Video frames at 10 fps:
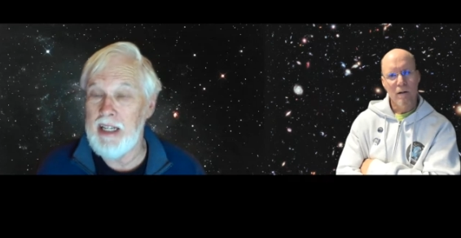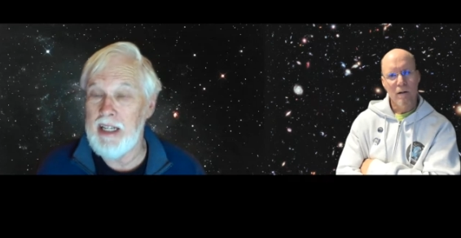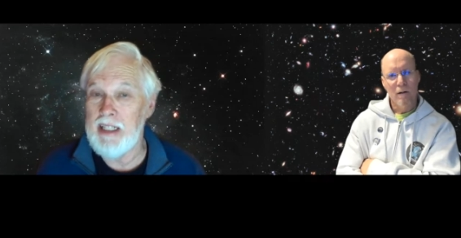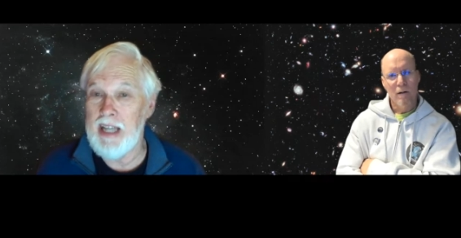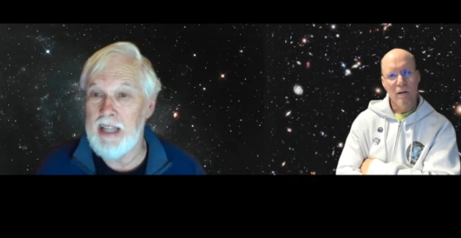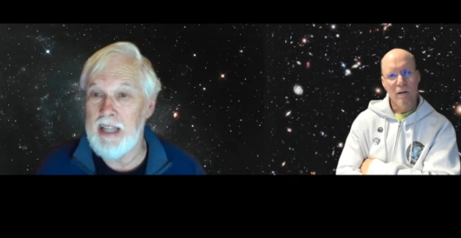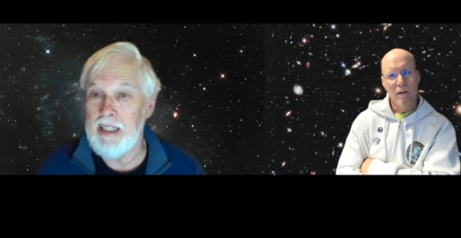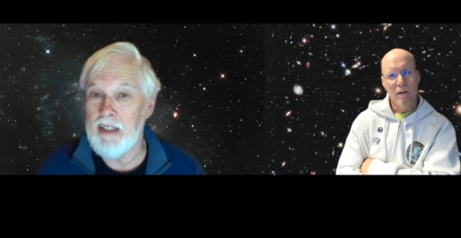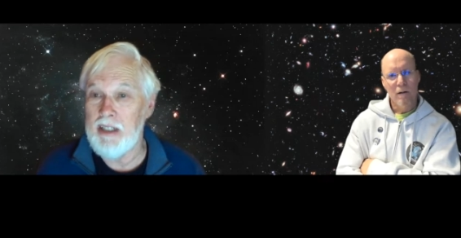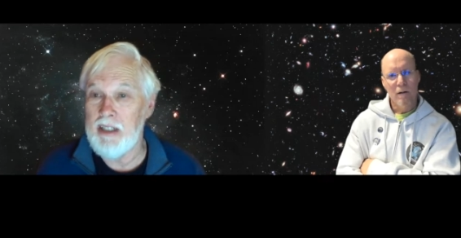Speaker 1: then on the
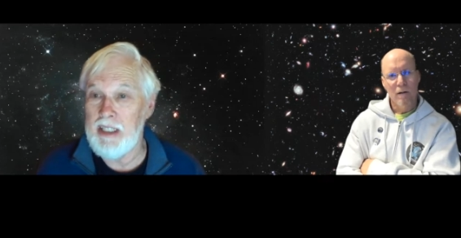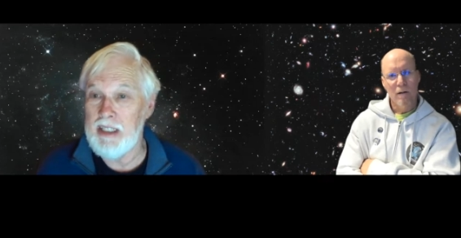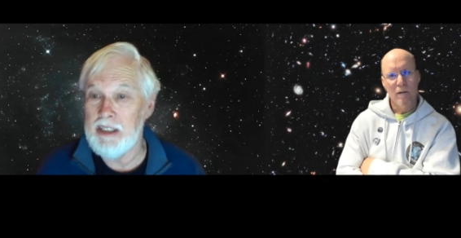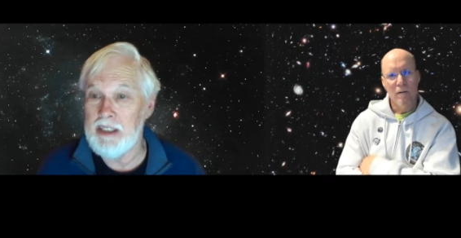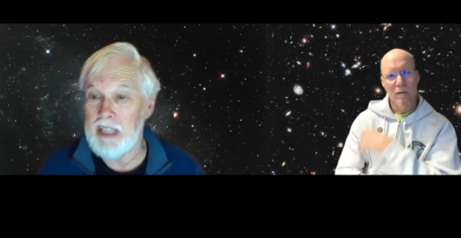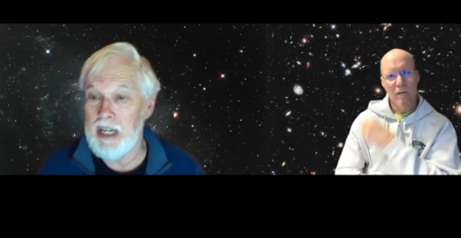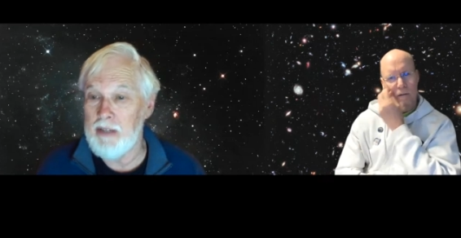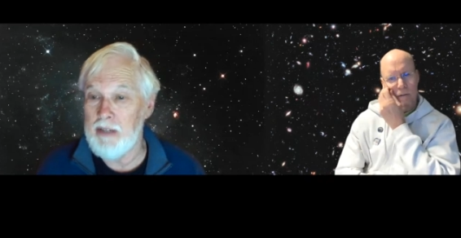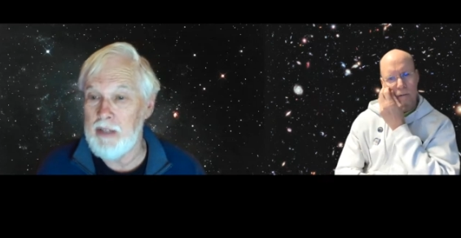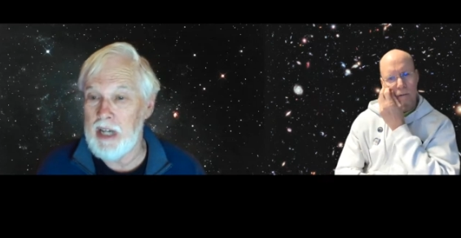inside of the
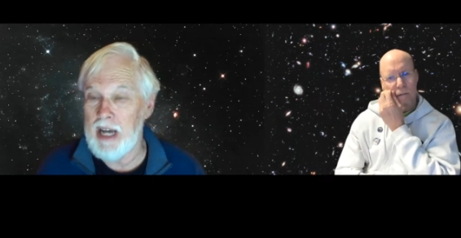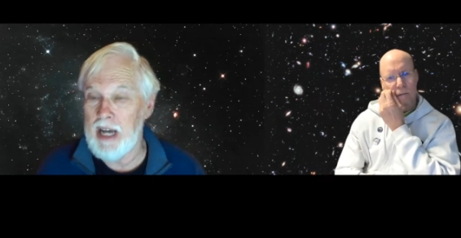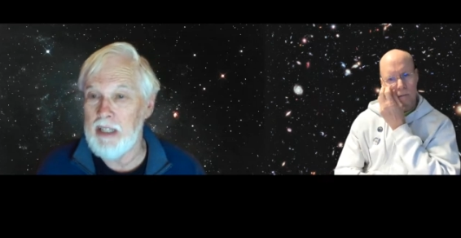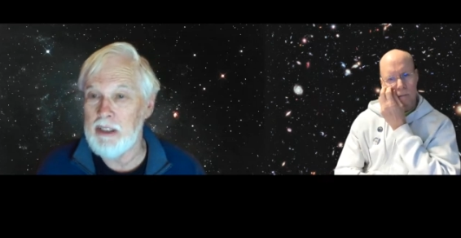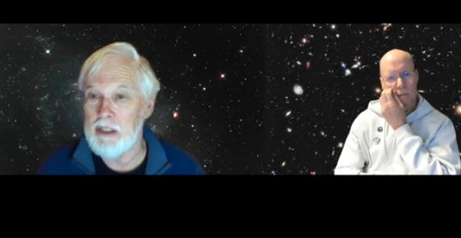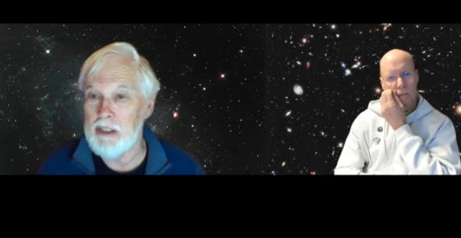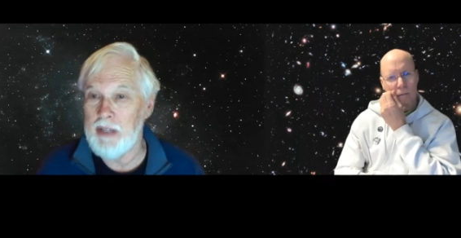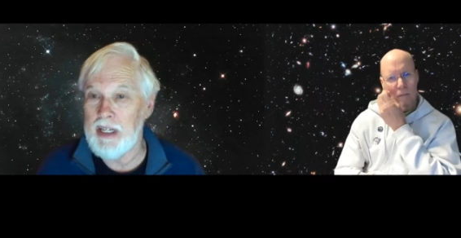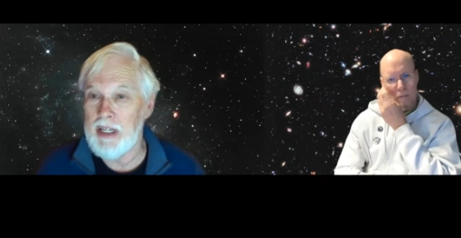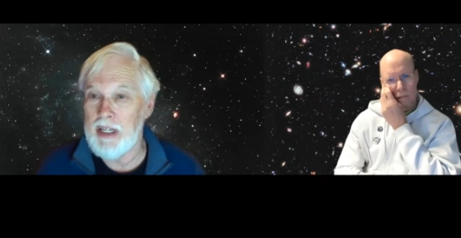island. So they cut through the
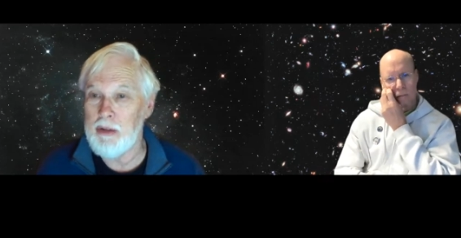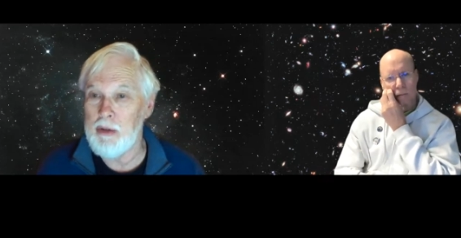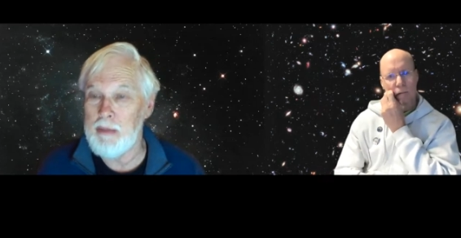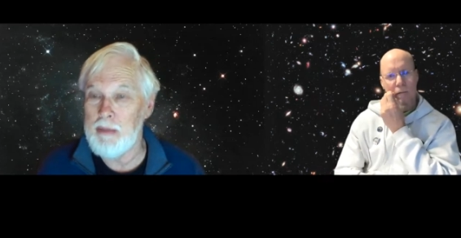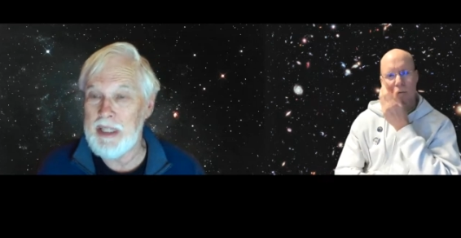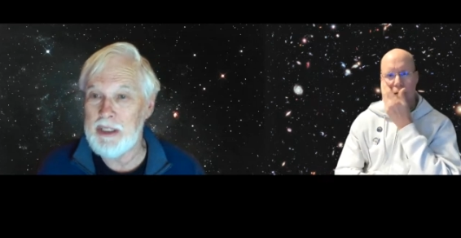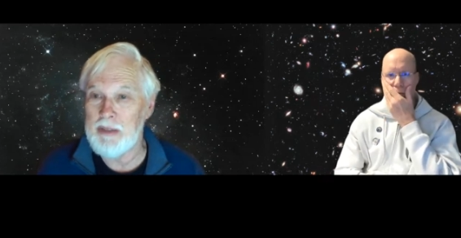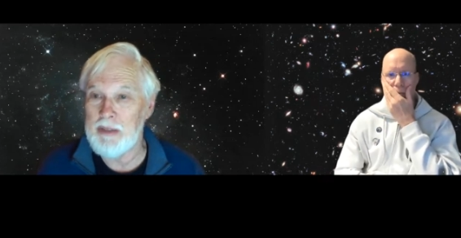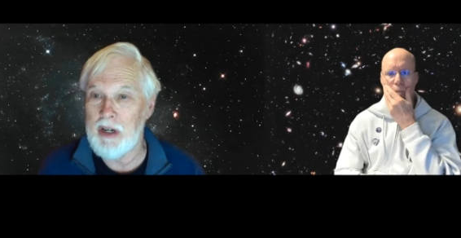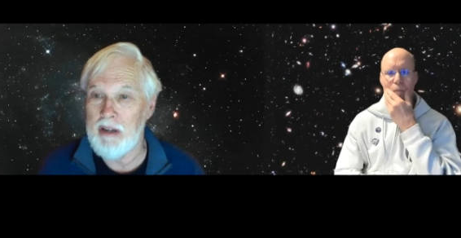base of our
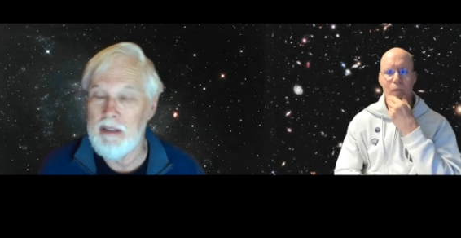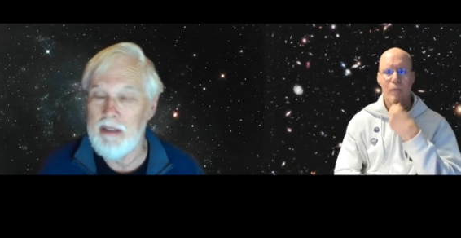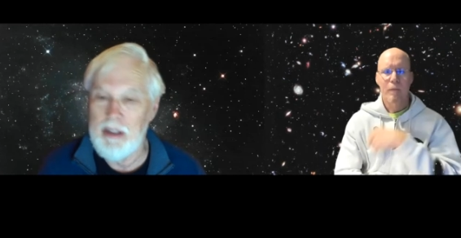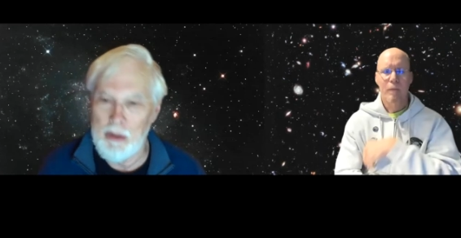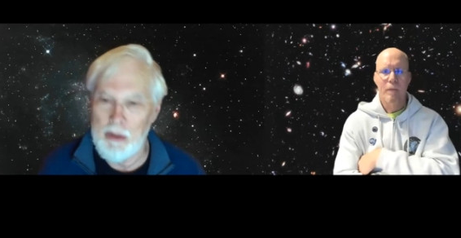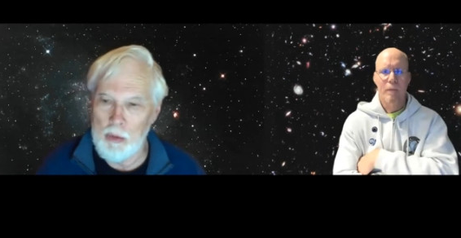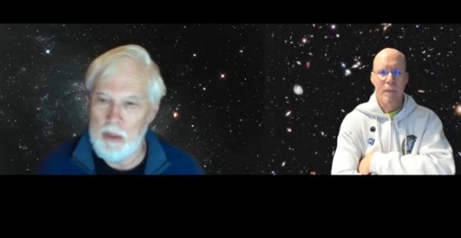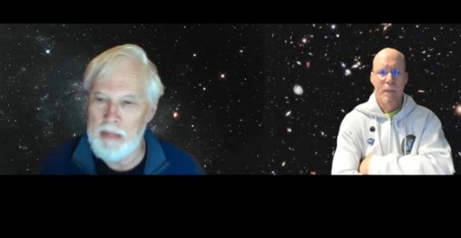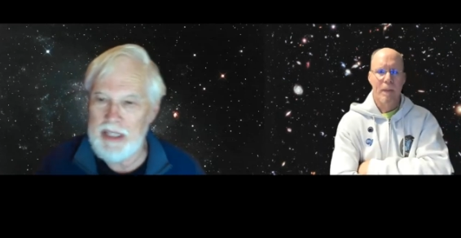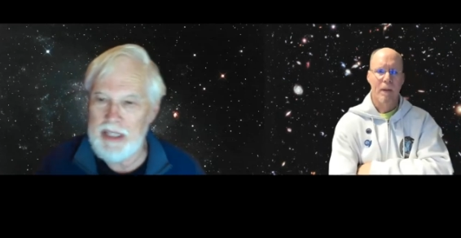the wood base of
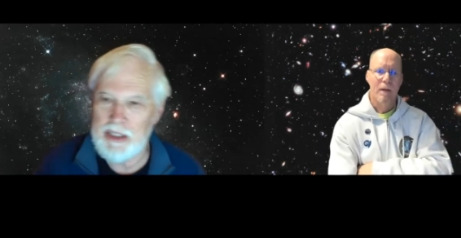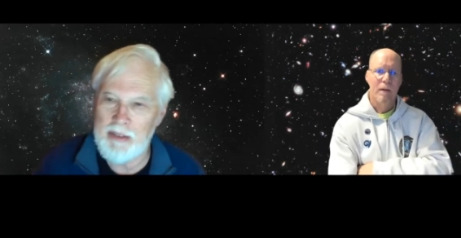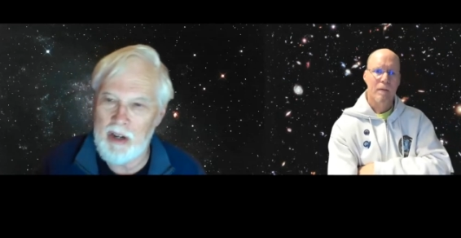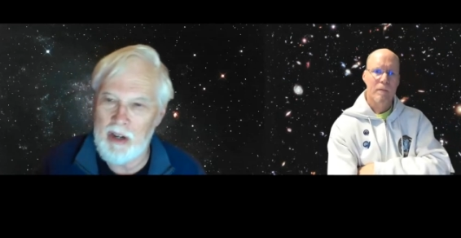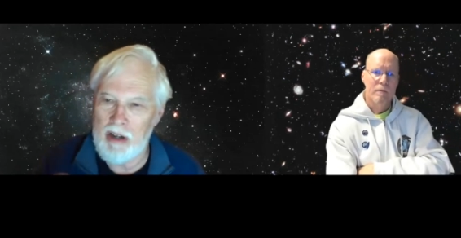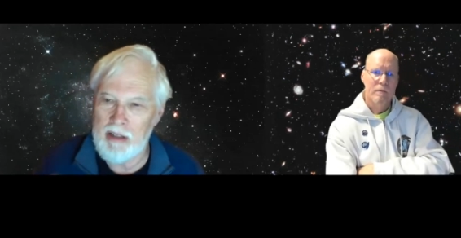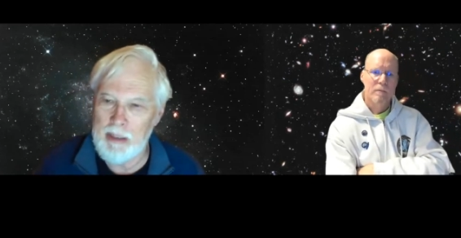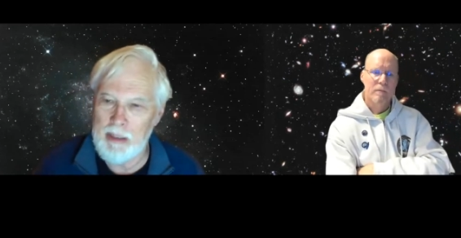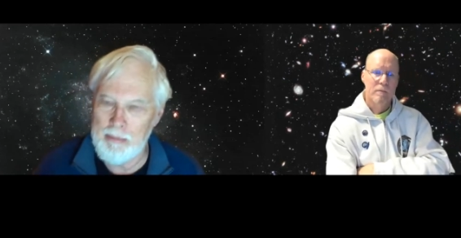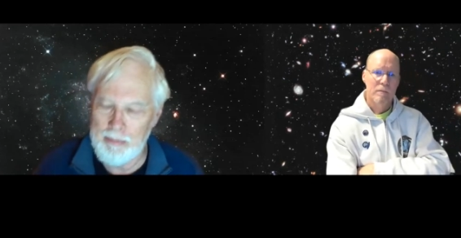our um,
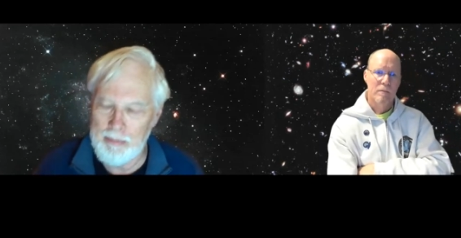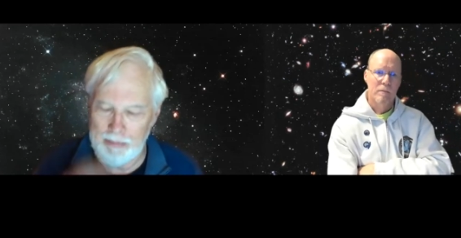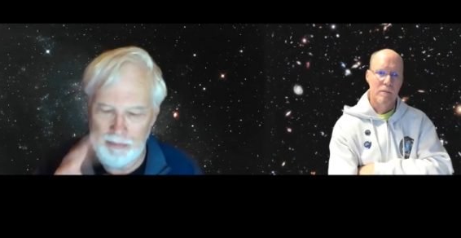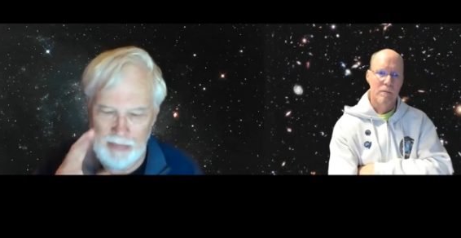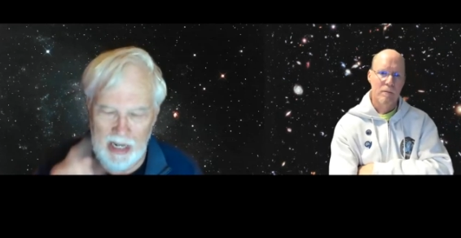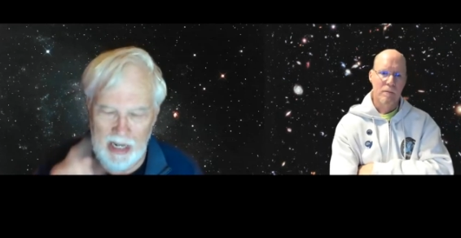island.